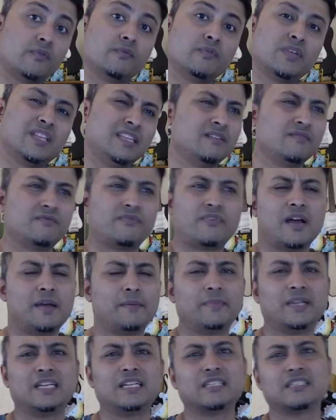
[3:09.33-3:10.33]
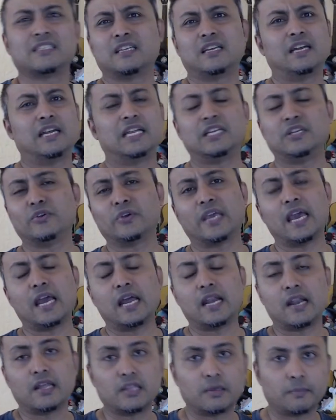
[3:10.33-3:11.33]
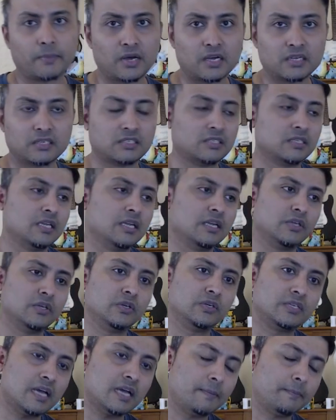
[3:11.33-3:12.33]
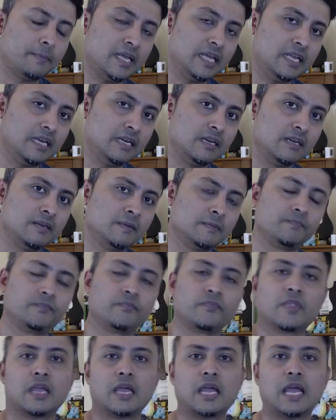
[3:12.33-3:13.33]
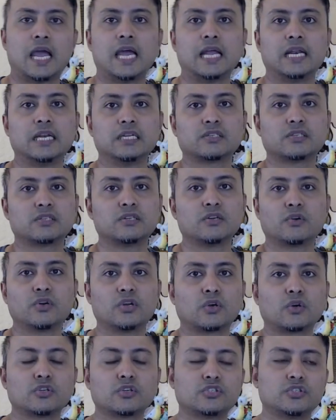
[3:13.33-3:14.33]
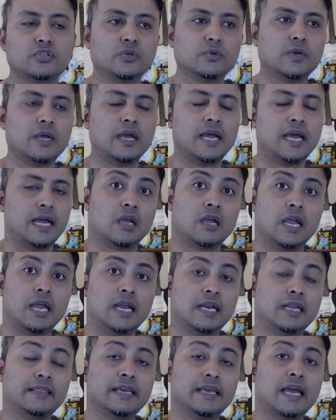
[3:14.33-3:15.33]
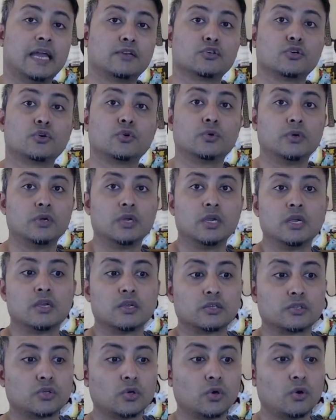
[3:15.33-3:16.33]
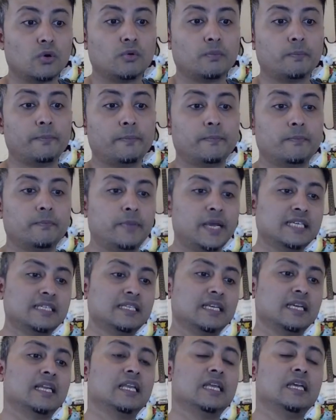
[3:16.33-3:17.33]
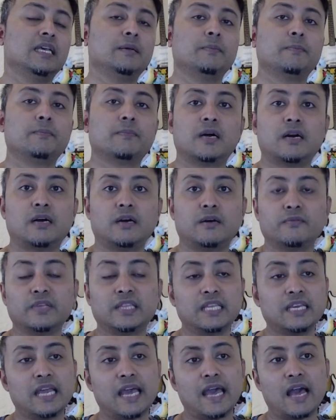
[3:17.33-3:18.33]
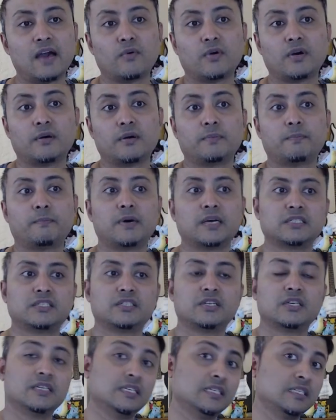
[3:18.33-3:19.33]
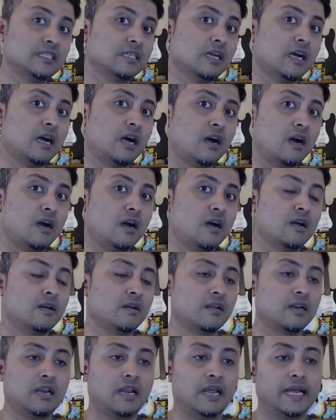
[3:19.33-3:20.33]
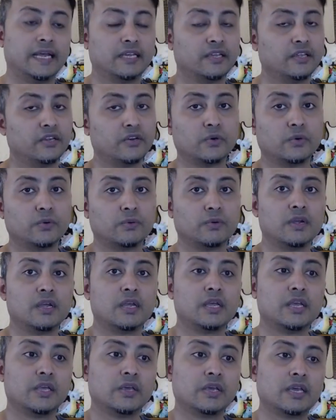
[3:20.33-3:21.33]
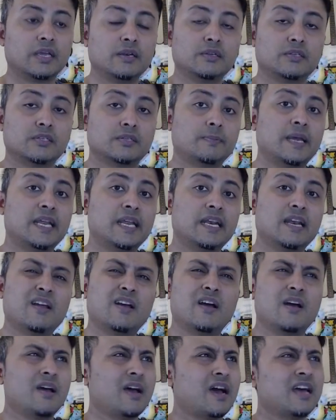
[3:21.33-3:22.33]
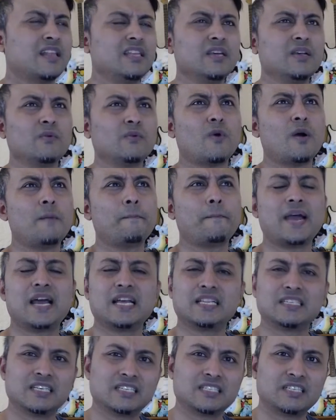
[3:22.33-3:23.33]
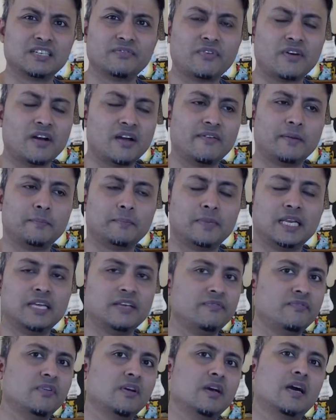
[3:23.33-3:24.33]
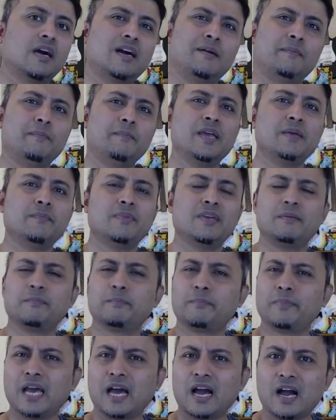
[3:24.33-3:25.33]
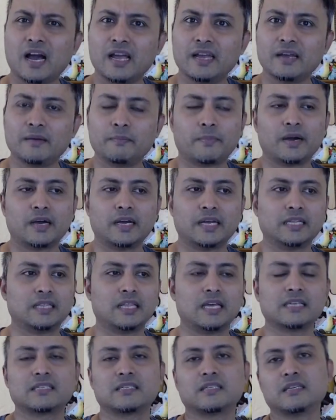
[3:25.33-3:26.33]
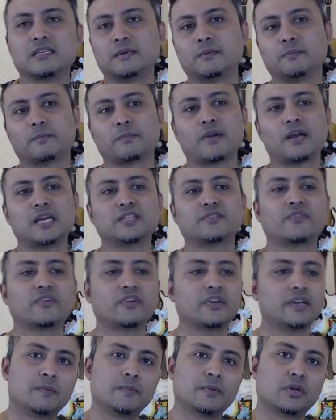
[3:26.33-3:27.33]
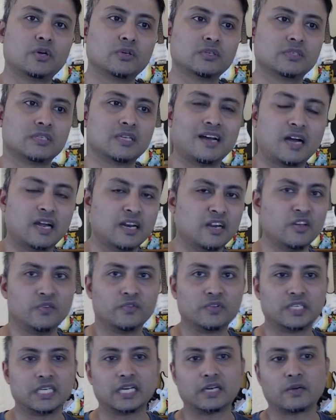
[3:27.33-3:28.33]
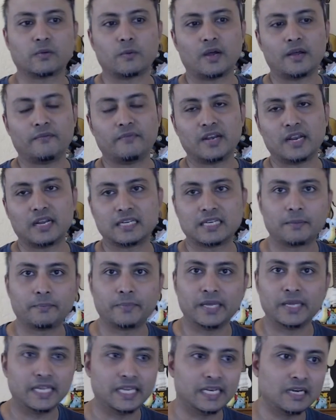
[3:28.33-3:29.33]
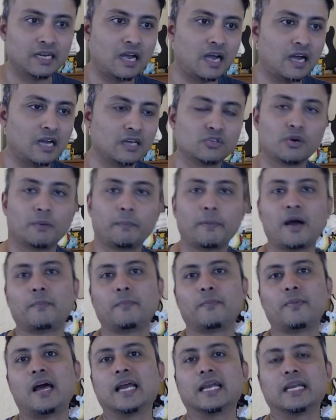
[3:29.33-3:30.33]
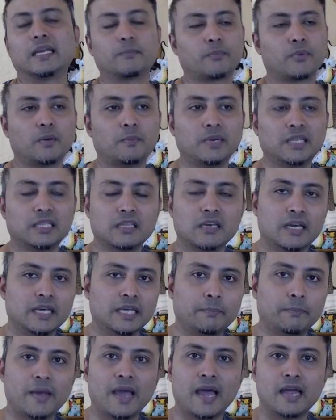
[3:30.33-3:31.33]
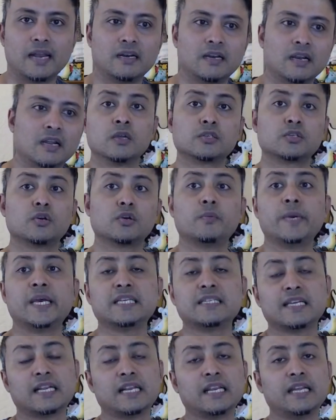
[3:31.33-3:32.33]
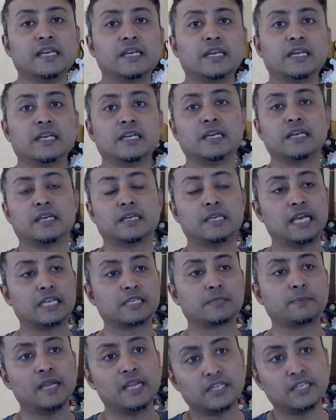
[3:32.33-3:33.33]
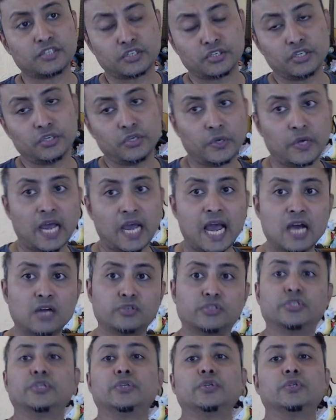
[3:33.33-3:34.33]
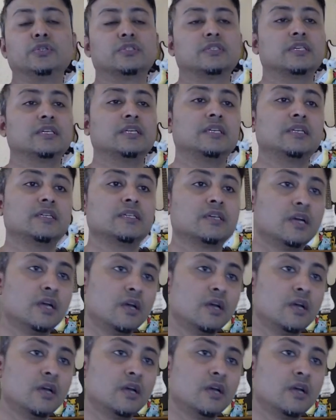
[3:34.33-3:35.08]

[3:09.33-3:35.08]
within 5 minutes and you get another bus, you tap in, and it's not going to cost you anything at all. So basically, within an hour, bus journeys are like, you can spend, I think, £1.65, I believe. Maybe a bit higher, but that's the price for it, because I don't even check what when I tap it in. I top up like probably £30. So basically, it explains to you how to use a